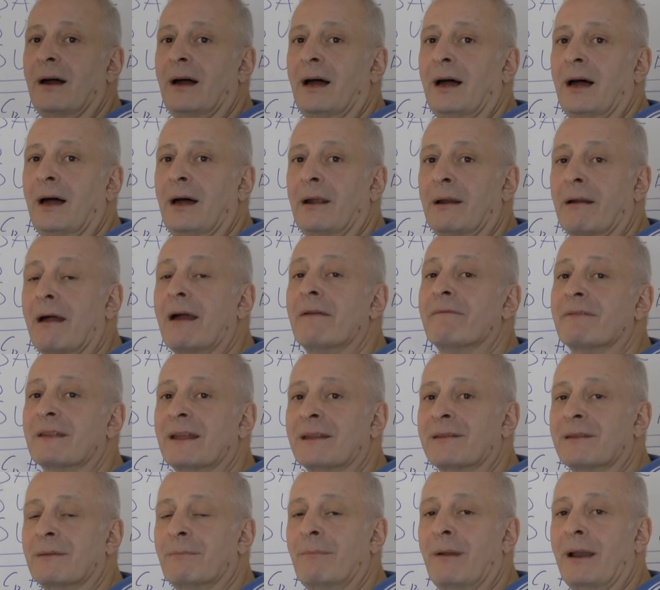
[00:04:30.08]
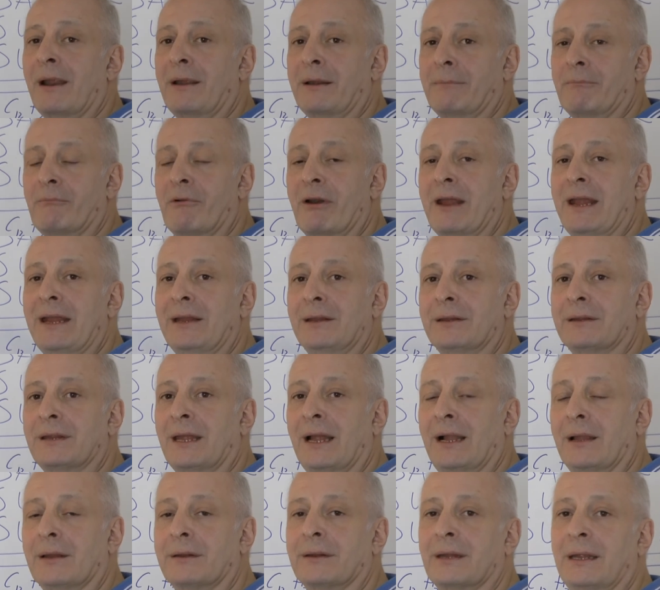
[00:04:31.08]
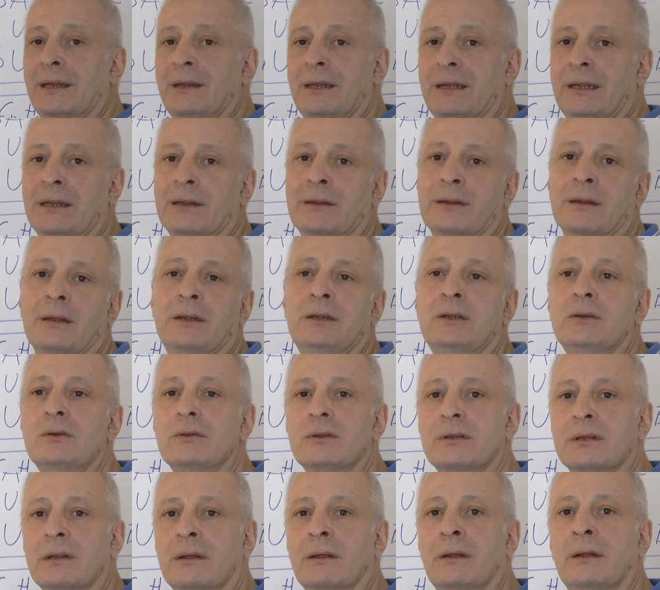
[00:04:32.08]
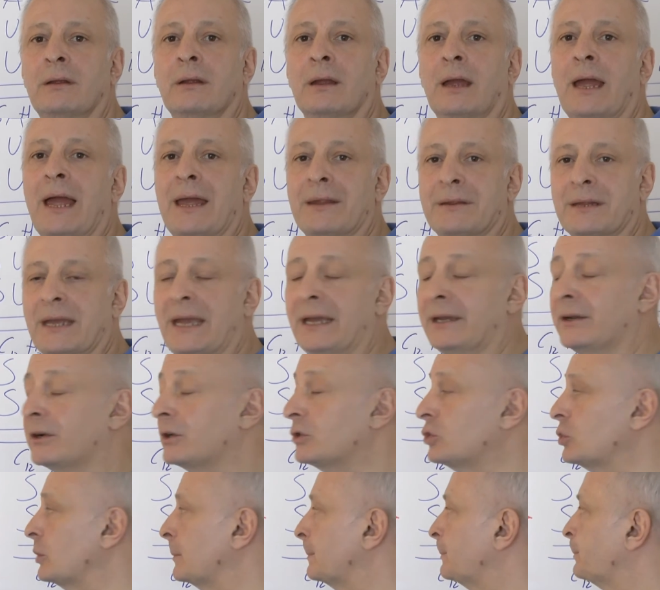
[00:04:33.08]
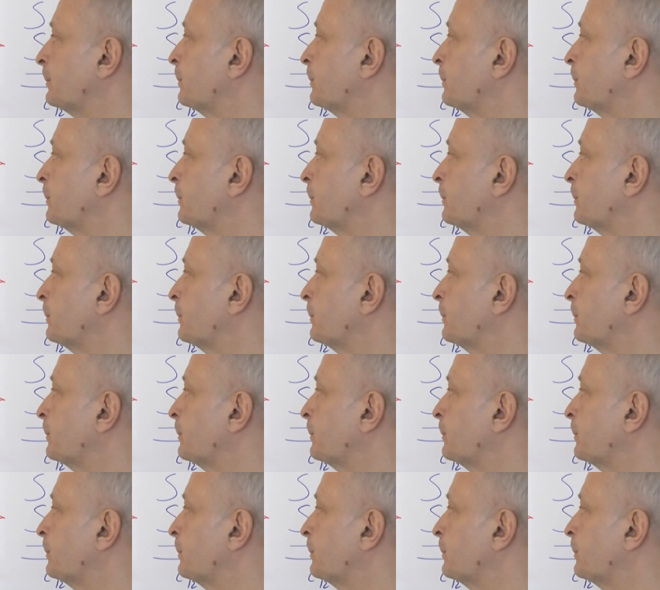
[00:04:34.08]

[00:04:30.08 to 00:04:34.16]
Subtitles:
arrives at the brain cells and it's used as energy.